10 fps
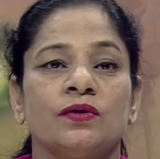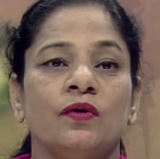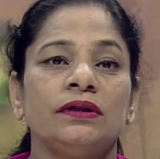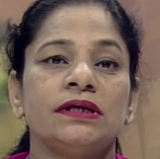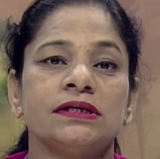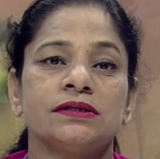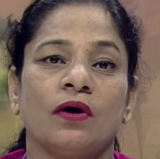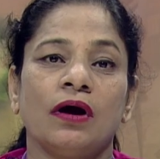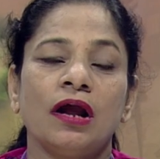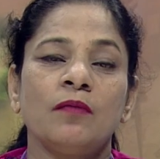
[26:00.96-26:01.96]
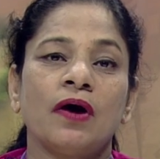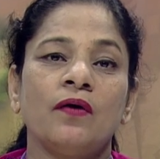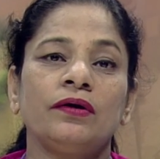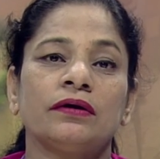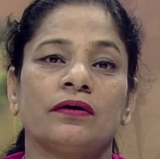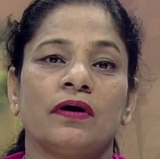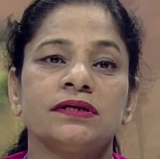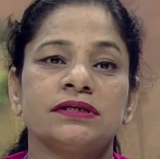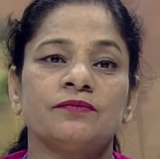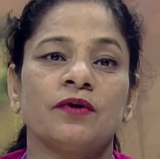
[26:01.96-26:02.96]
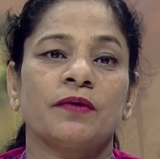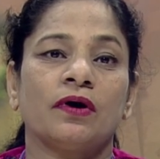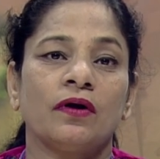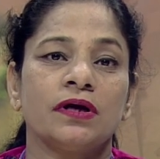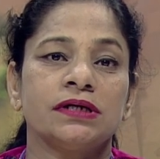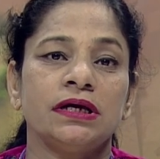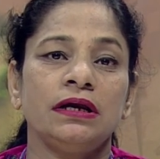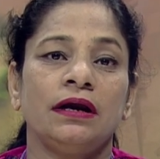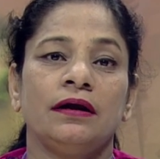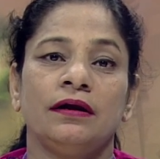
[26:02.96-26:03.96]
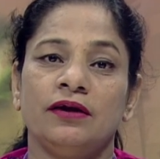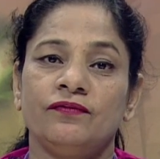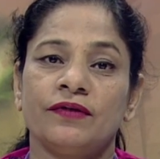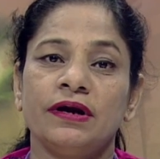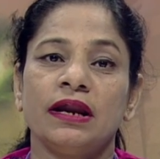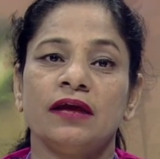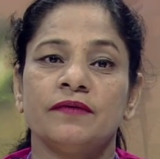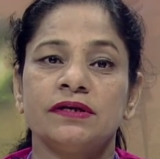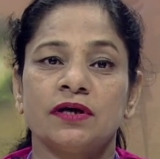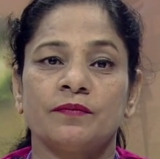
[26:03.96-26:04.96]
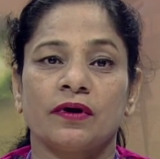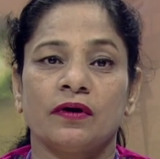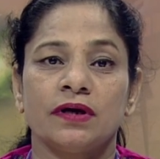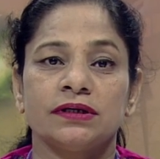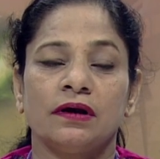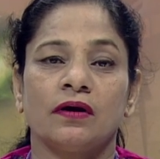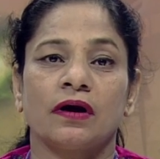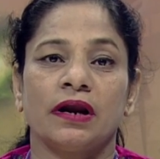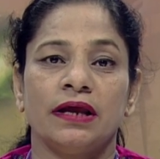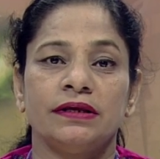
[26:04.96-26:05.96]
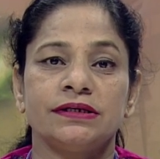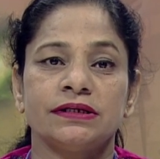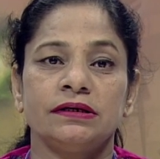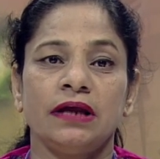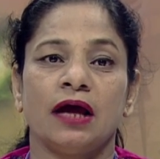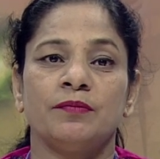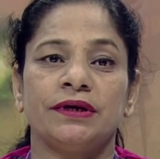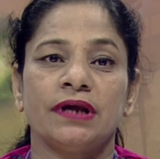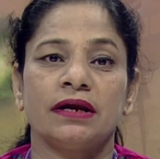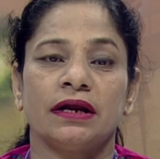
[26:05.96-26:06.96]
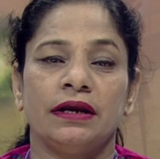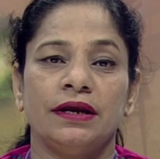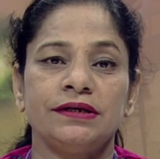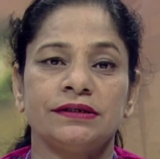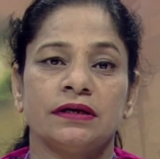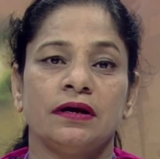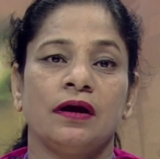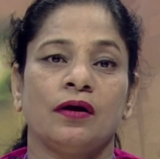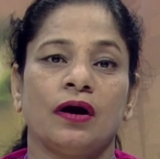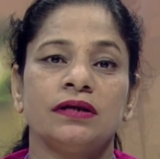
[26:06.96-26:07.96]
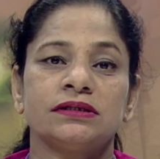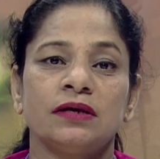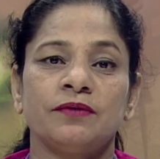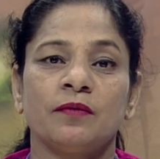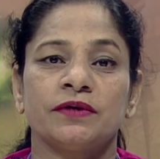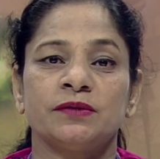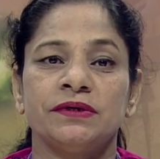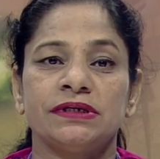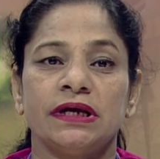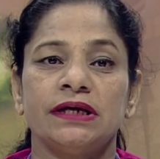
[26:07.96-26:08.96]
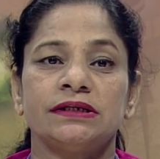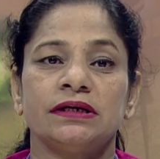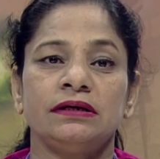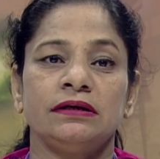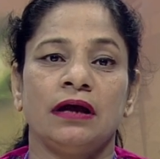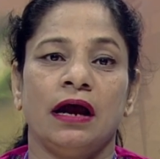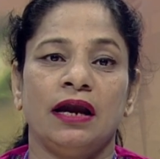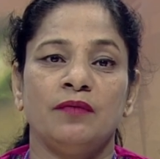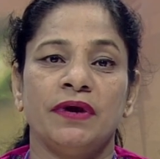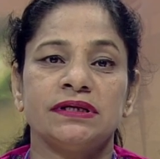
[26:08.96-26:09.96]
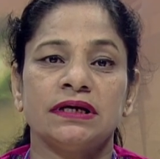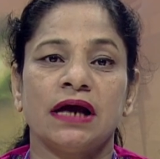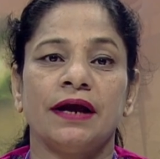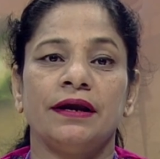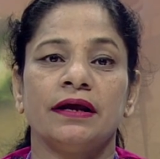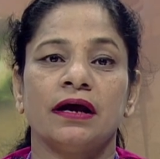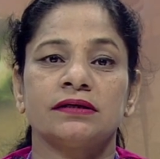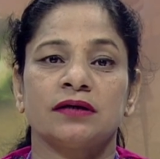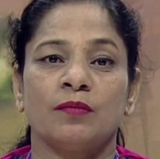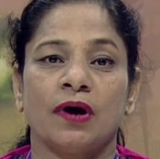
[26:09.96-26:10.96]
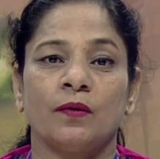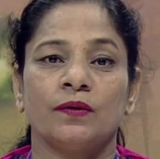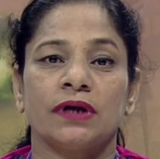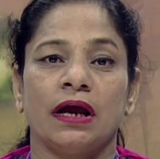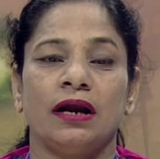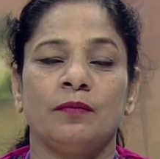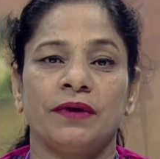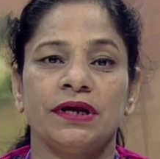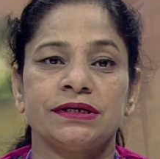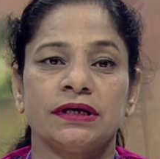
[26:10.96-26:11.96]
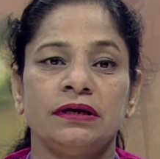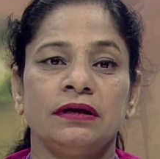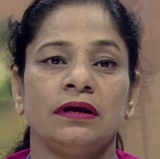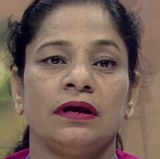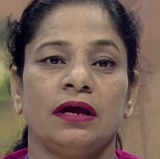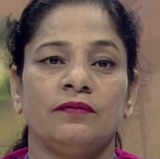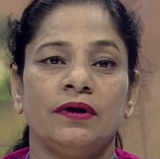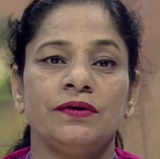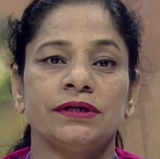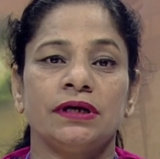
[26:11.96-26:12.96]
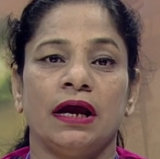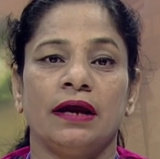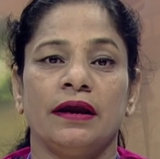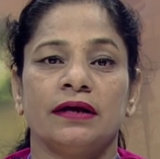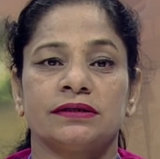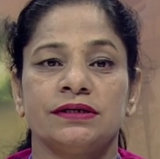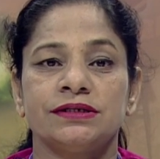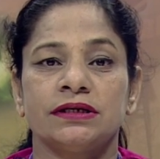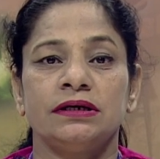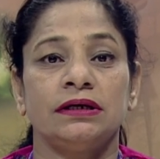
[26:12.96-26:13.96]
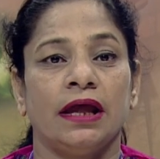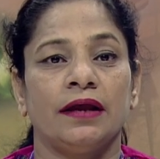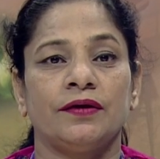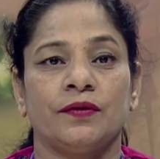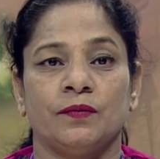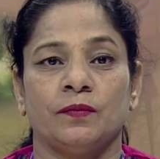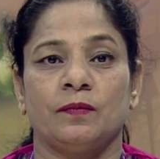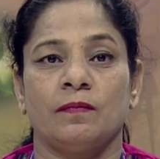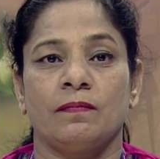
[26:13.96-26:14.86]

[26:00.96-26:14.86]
So, this is all about concept of ecology different levels of ecological organization, habitat and niche, concept of speciation and basic ideas about adaptation, evolution and extinction. Thank you.